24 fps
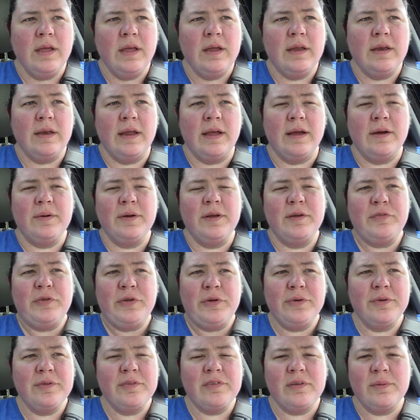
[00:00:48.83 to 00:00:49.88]
Now, if
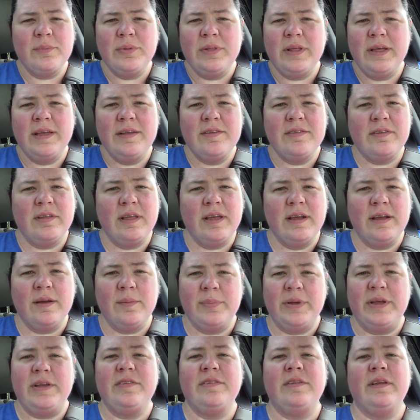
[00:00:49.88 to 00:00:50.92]
you're in some place like a
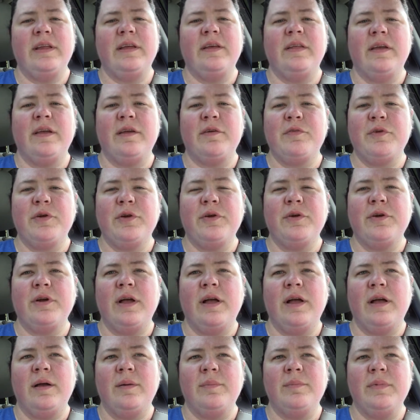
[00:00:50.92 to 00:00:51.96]
big city, like if you're
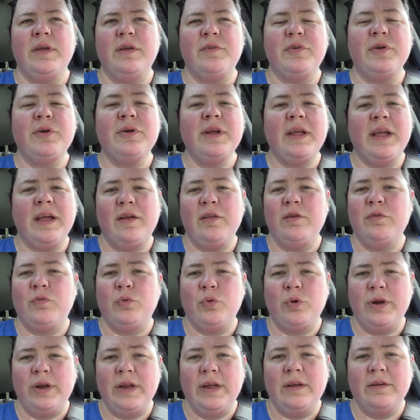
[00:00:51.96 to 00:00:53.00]
um, if you're in
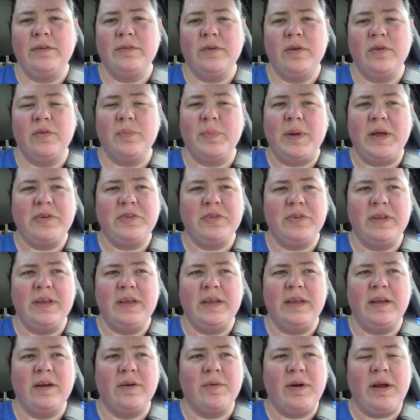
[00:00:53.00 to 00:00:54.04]
California,
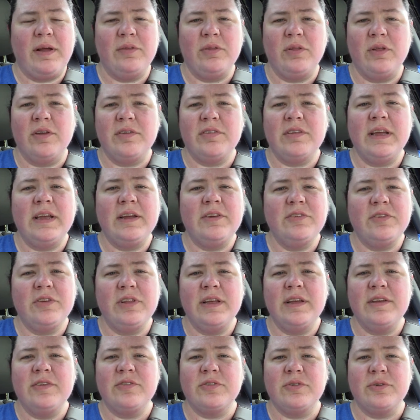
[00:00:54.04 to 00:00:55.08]
especially around Los
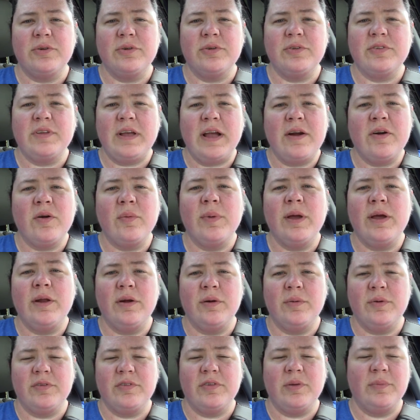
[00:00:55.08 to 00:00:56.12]
Angeles or
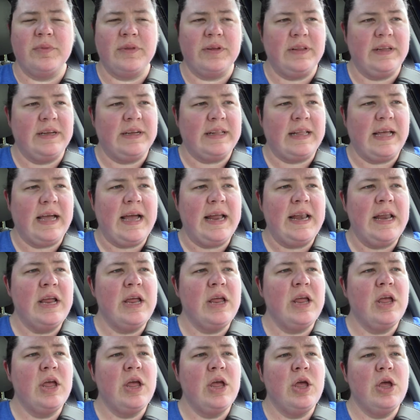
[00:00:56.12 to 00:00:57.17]
Sacramento or something like that,
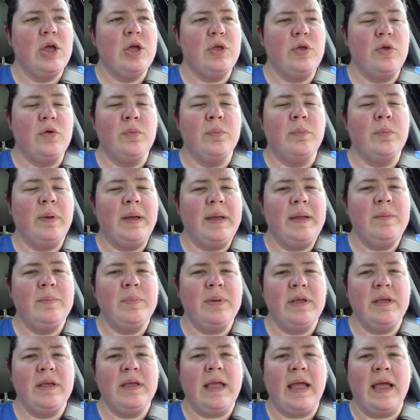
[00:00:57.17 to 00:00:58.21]
you might
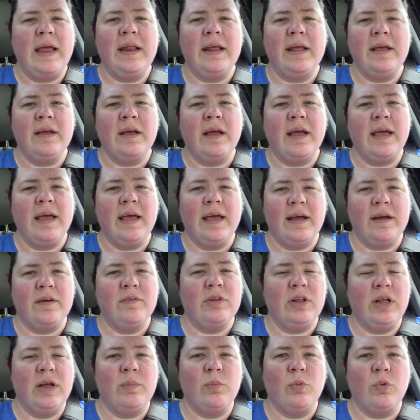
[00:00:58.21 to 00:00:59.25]
be getting a heck of
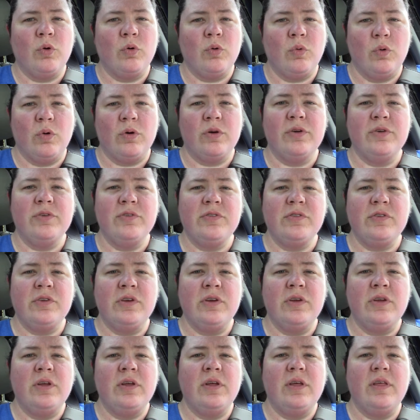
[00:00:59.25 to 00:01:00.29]
a lot more orders
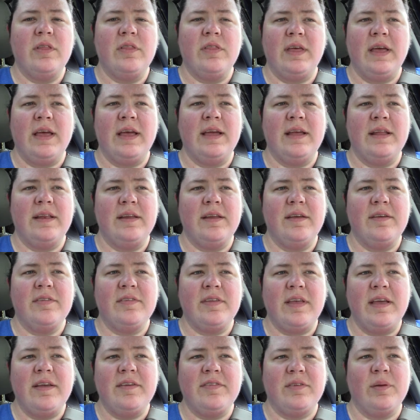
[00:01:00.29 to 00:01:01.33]
than
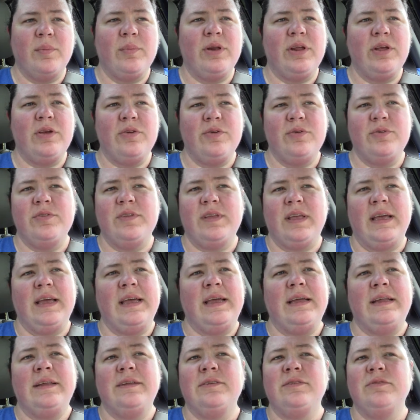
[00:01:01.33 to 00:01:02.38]
say somebody who's
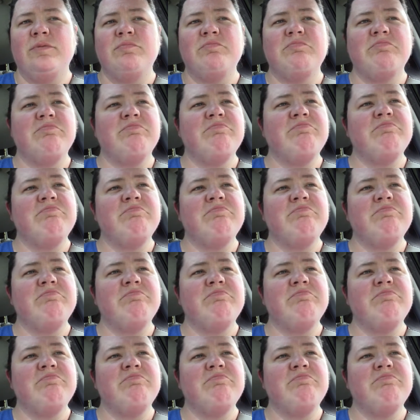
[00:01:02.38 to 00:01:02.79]
in